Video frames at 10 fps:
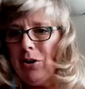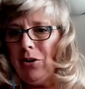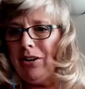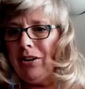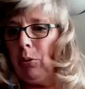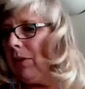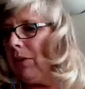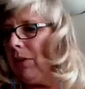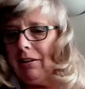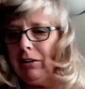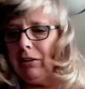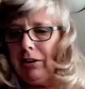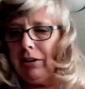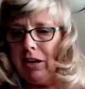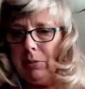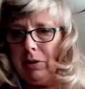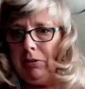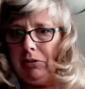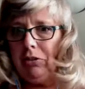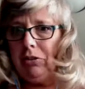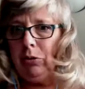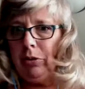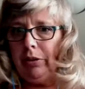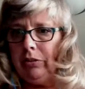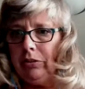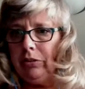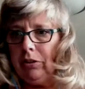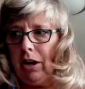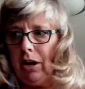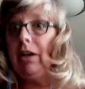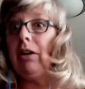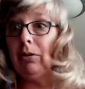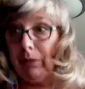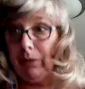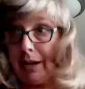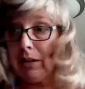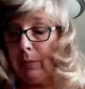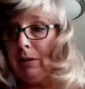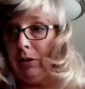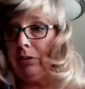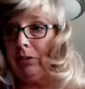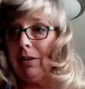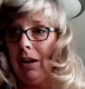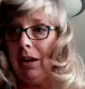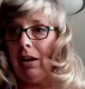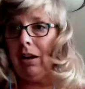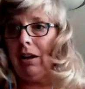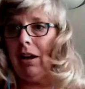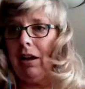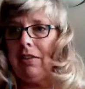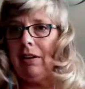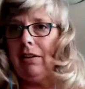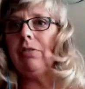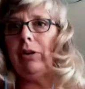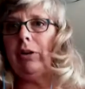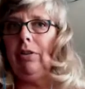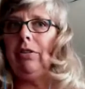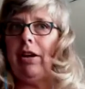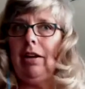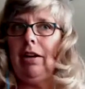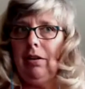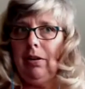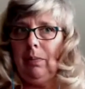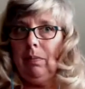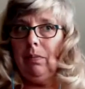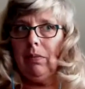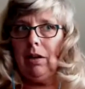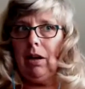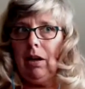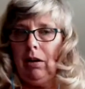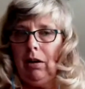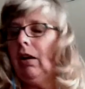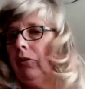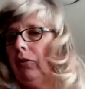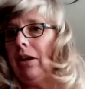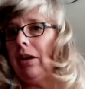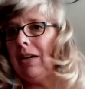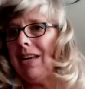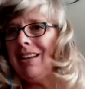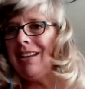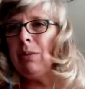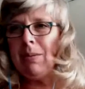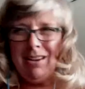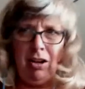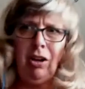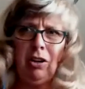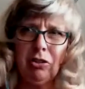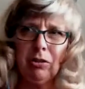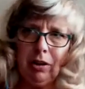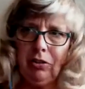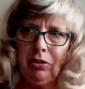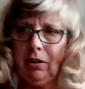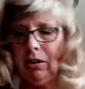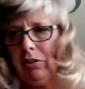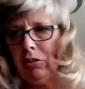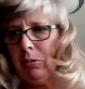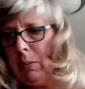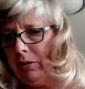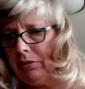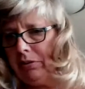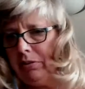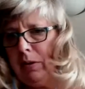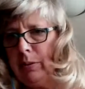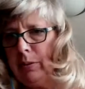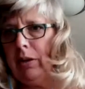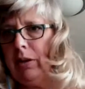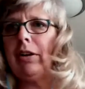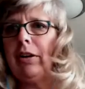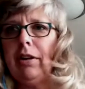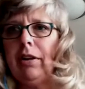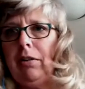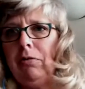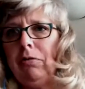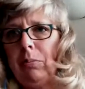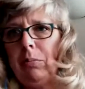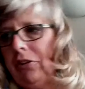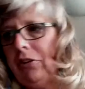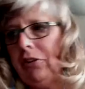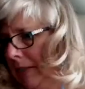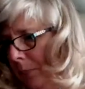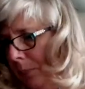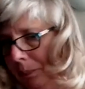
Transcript: his concluding statement was not incorrect, but it was, I think it's fair to say, an overstatement. And there may be a cultural issue there. Let's remember this is probably all translated from Portuguese.